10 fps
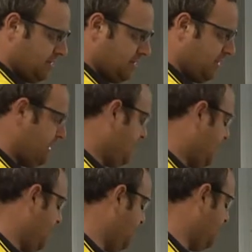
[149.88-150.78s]
And then we
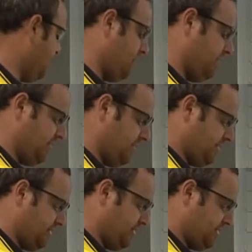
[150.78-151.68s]
can remove
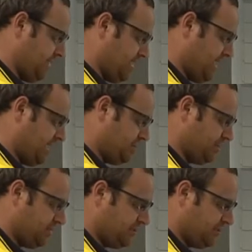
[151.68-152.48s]
our job